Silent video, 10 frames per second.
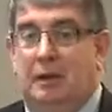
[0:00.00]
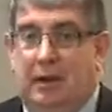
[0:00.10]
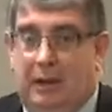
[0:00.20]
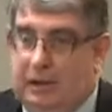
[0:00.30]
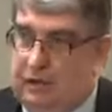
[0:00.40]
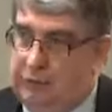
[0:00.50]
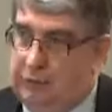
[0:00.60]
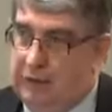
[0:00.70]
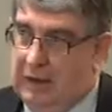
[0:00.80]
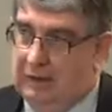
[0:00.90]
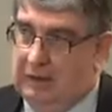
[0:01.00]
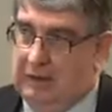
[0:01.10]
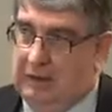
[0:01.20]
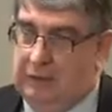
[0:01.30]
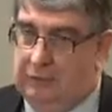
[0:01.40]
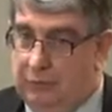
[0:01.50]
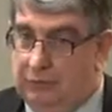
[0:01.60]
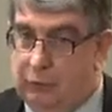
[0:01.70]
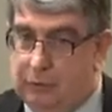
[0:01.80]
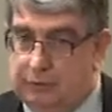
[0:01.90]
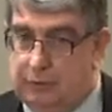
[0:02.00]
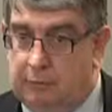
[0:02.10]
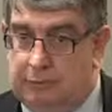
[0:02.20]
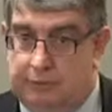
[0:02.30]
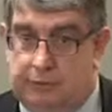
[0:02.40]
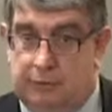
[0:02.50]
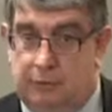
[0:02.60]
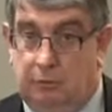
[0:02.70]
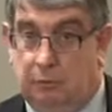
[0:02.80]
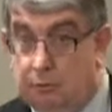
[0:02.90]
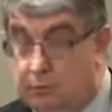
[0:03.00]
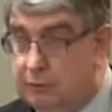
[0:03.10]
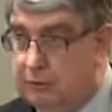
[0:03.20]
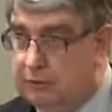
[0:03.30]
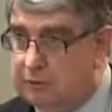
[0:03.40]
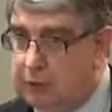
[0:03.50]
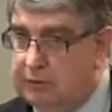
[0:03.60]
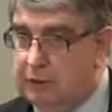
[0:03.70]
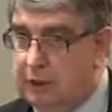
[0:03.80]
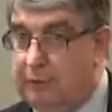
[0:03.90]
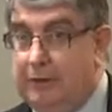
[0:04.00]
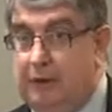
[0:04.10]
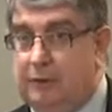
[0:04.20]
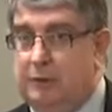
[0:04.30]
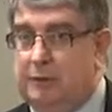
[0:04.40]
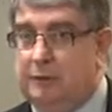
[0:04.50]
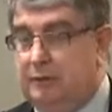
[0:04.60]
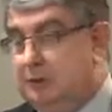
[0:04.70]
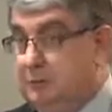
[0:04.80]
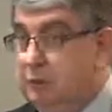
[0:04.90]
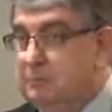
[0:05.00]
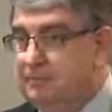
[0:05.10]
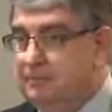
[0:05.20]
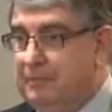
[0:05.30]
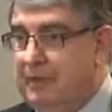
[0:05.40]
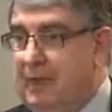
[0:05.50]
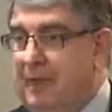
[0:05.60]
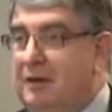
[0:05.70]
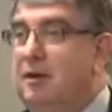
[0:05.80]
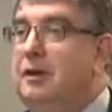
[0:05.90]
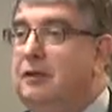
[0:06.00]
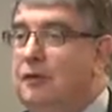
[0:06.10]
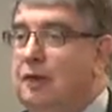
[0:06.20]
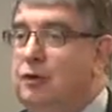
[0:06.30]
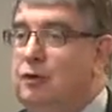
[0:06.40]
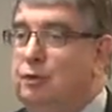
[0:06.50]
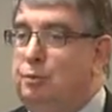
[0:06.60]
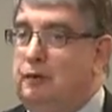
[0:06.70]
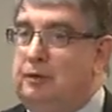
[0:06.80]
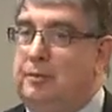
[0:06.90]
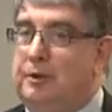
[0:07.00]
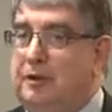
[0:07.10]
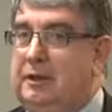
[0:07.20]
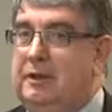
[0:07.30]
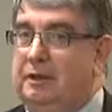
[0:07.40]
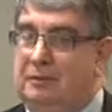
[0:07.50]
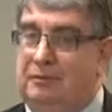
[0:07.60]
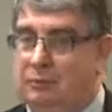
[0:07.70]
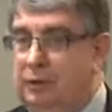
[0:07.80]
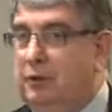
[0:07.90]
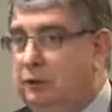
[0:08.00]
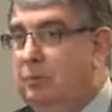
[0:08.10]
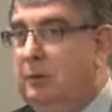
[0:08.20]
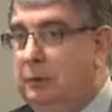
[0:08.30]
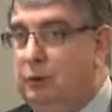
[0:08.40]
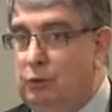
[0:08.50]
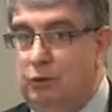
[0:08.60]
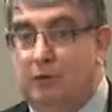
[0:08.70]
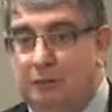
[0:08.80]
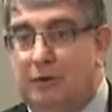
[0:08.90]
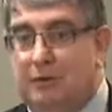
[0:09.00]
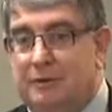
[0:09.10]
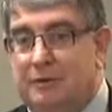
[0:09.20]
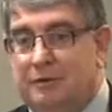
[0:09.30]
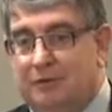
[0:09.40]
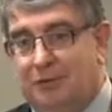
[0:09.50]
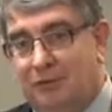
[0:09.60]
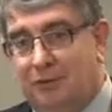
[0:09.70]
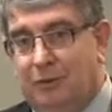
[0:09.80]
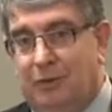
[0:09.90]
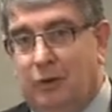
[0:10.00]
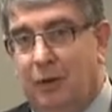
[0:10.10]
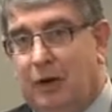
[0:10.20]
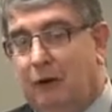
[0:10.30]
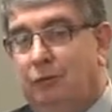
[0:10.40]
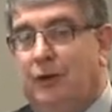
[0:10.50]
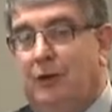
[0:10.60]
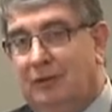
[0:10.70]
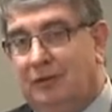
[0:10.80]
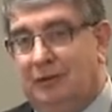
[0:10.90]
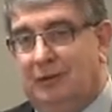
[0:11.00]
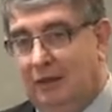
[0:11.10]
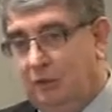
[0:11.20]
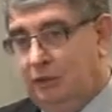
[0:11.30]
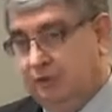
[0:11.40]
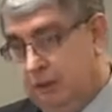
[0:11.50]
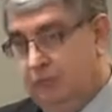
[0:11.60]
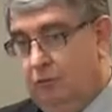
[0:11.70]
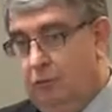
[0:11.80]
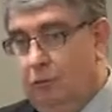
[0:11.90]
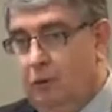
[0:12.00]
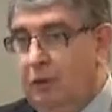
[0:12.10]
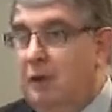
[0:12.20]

Now, if you have more services to spread that overhead across, that's good, and in fact your profitability will improve because you're recovering that cost over more.